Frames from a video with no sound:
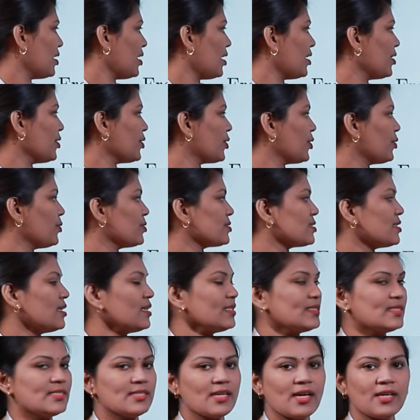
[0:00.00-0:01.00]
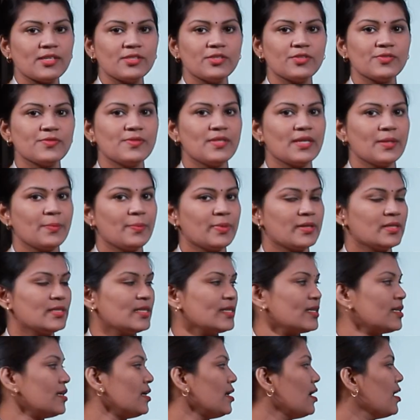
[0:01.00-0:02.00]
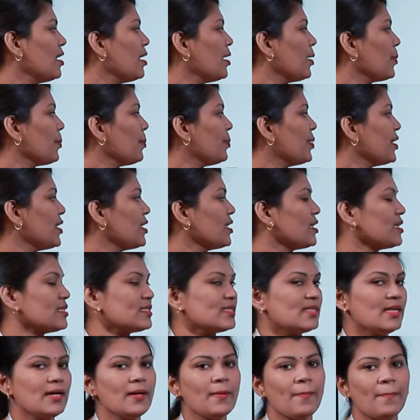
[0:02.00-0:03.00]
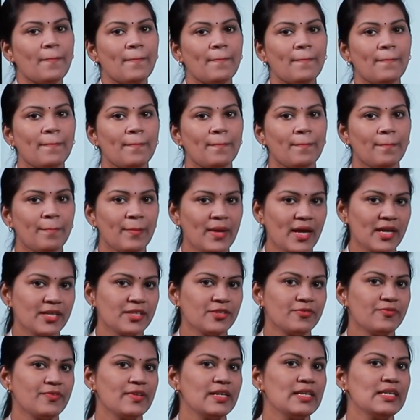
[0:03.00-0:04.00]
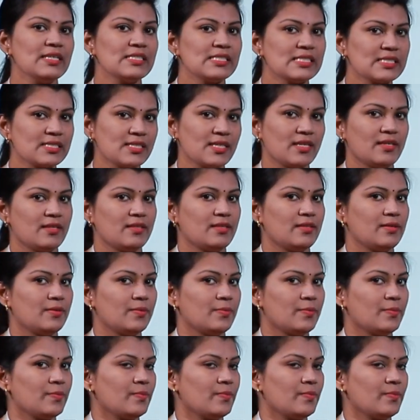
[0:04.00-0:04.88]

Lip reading: and q is the charge of that particle, b is the magnetic field strength.